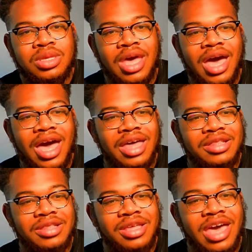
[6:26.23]
God,
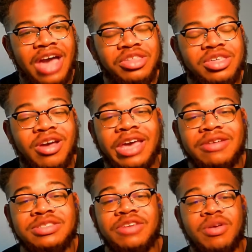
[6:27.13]
wait, I actually thought he
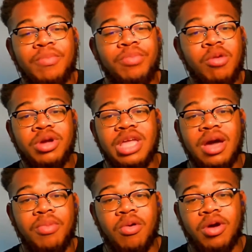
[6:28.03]
was going to boom on
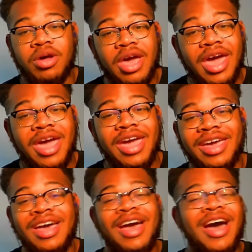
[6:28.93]
that board. Hey,
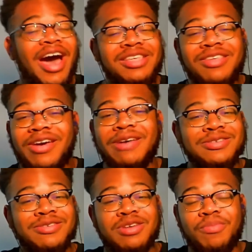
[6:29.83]
I thought he
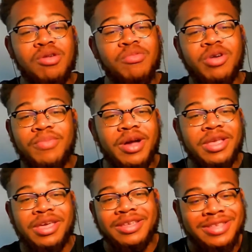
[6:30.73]
was going to boom on
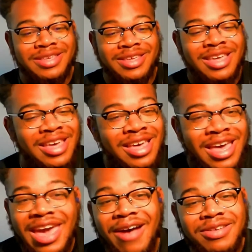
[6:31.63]
Buddy.
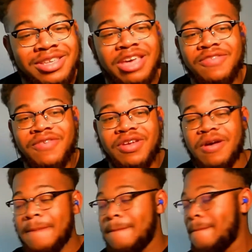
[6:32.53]
Yeah, I was thinking he was
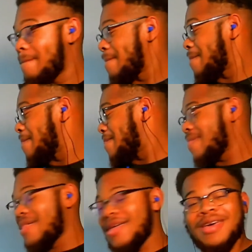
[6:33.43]
finna
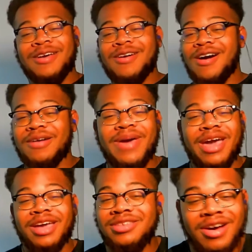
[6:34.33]
cock it
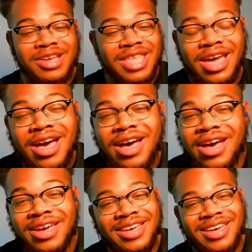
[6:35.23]
back and dunk that guy.